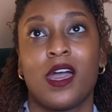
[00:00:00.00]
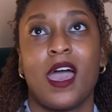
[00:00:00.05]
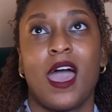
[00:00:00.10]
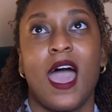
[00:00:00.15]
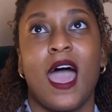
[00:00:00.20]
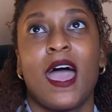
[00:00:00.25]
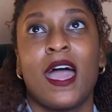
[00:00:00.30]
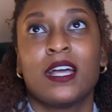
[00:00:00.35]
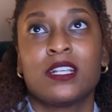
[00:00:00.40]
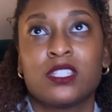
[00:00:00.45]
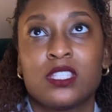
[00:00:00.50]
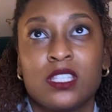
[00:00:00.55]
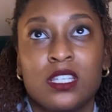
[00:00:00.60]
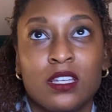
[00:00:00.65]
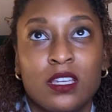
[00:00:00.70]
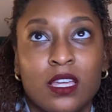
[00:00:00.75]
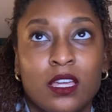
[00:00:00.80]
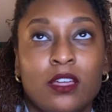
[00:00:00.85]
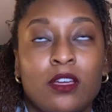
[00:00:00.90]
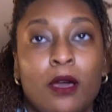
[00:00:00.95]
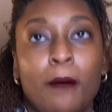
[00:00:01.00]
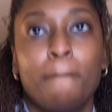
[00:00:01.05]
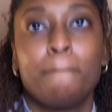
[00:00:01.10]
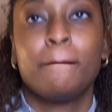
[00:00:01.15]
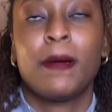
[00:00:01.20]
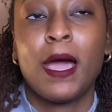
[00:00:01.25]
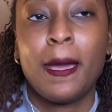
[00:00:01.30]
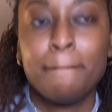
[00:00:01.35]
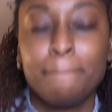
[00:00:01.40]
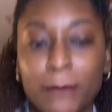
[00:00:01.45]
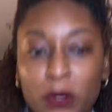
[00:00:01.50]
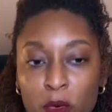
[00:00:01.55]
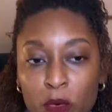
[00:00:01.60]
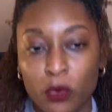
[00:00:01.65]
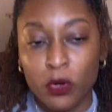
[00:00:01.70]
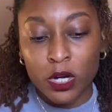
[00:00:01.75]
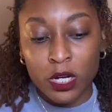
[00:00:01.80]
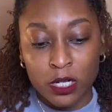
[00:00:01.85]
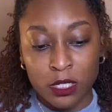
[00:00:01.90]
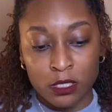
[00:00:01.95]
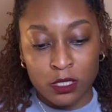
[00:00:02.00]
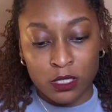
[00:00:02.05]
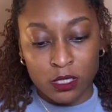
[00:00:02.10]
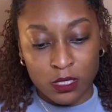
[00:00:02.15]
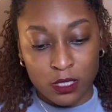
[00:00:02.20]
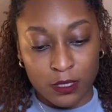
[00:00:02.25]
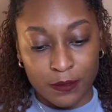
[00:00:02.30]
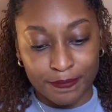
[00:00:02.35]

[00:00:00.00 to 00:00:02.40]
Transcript: I took my boards.